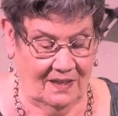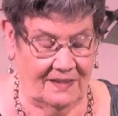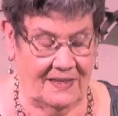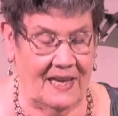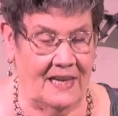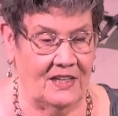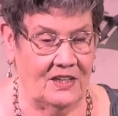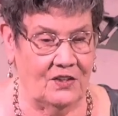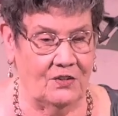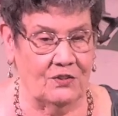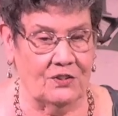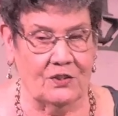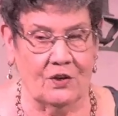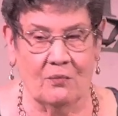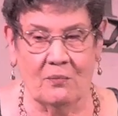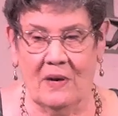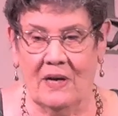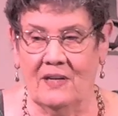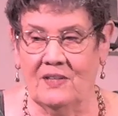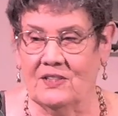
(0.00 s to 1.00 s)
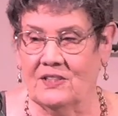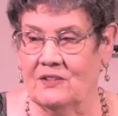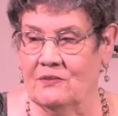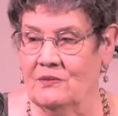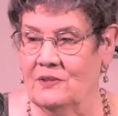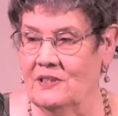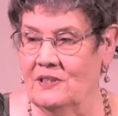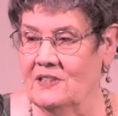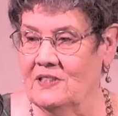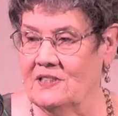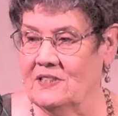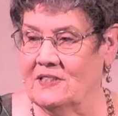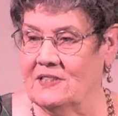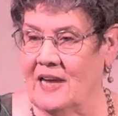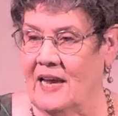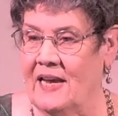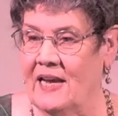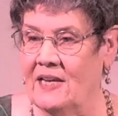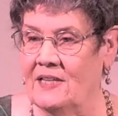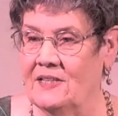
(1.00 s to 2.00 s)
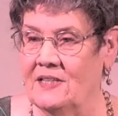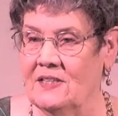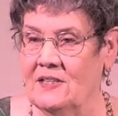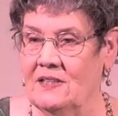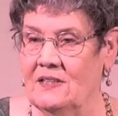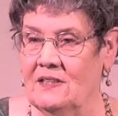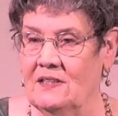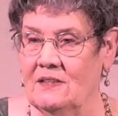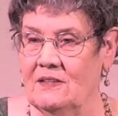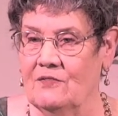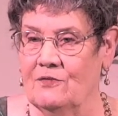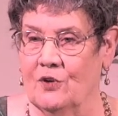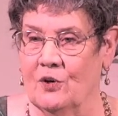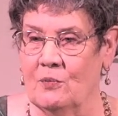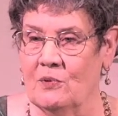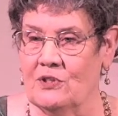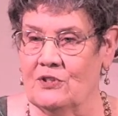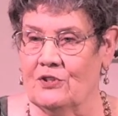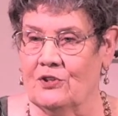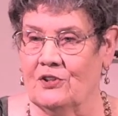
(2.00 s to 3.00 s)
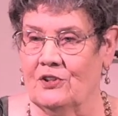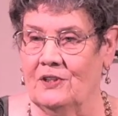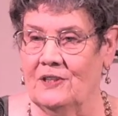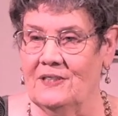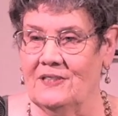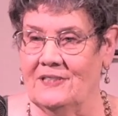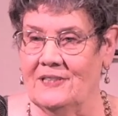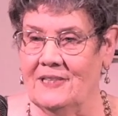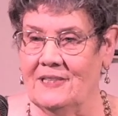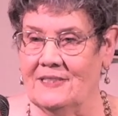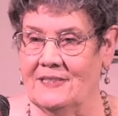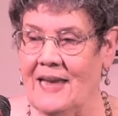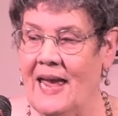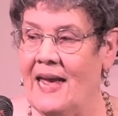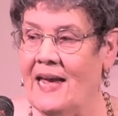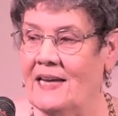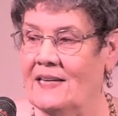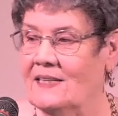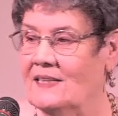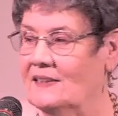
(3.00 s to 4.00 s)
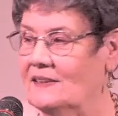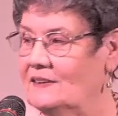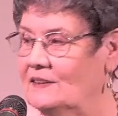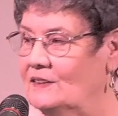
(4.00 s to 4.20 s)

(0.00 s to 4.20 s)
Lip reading: Thank you so much. Can we stand and form a circle and sing Stand?